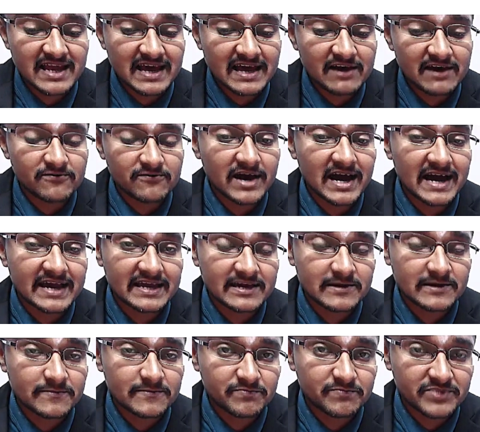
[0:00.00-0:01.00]
will have
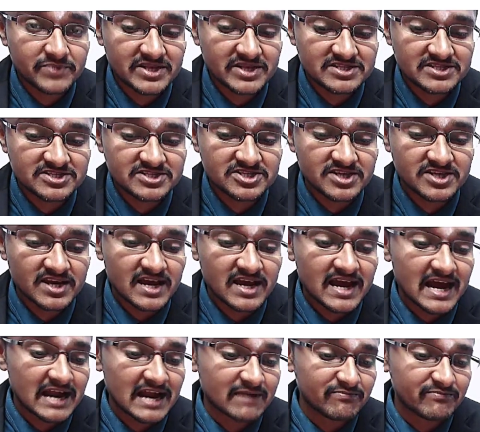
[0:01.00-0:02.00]
higher pitch
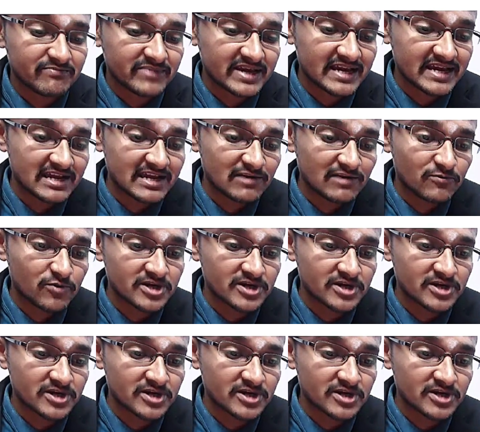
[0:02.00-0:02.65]
and male voice